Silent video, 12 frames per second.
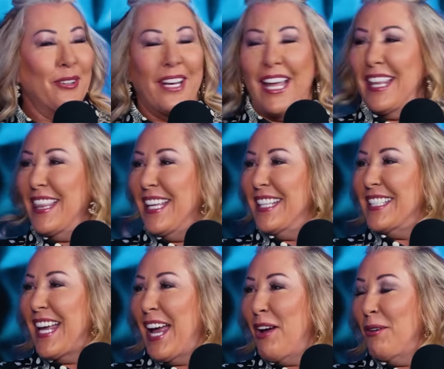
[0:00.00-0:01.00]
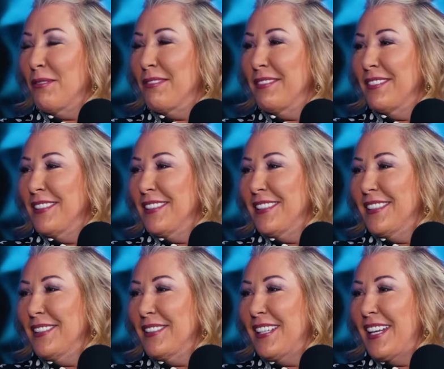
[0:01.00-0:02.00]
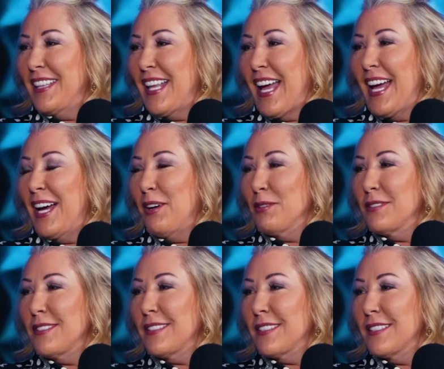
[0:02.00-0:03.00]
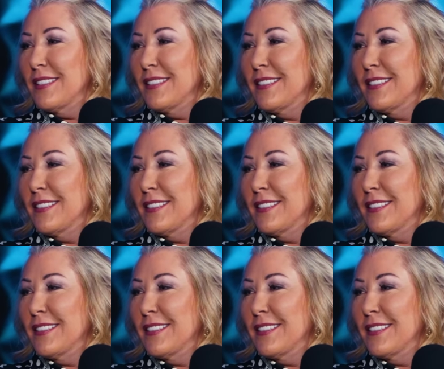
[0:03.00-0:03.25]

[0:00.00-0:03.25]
you'll lay things out at the house,